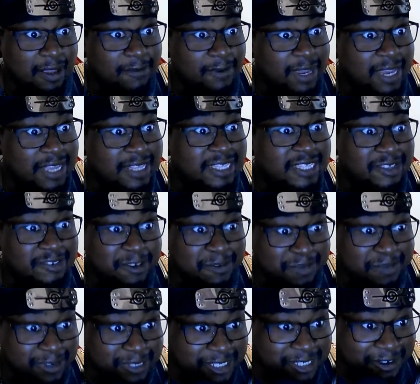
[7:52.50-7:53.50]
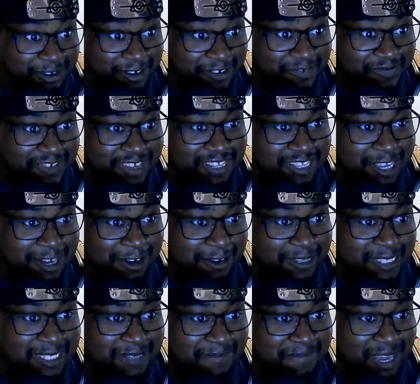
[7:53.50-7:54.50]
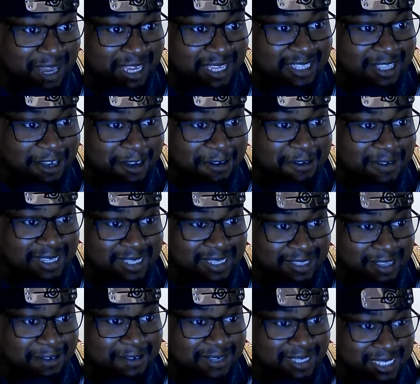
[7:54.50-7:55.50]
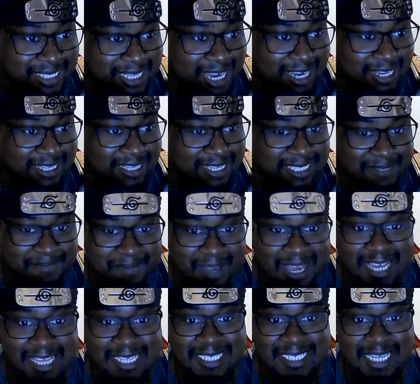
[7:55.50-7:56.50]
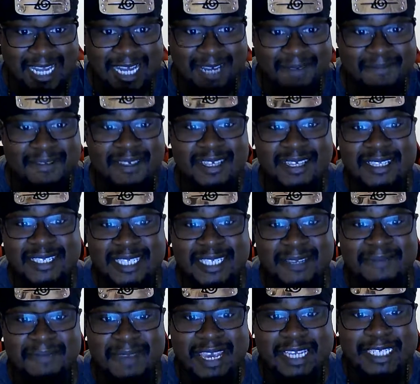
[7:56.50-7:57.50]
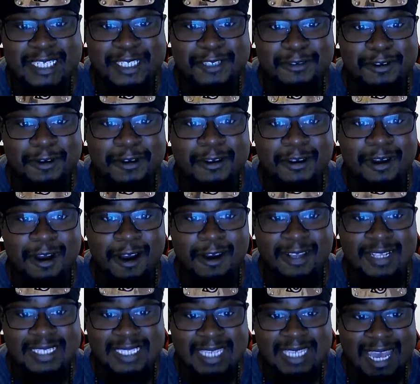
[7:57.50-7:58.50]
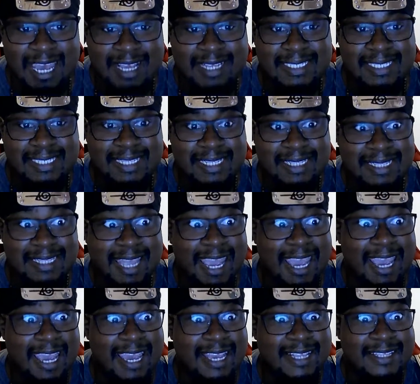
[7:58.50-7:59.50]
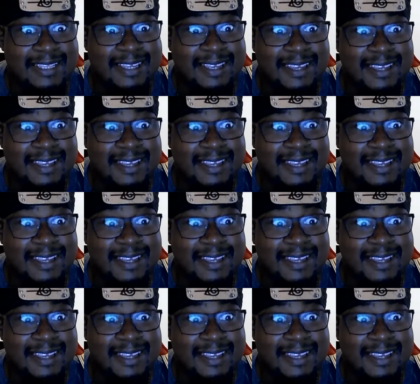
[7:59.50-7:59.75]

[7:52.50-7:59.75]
And the Thunderbolts curving. No, it's a no, it, no, it's not. It's my job to make sure our attacks land.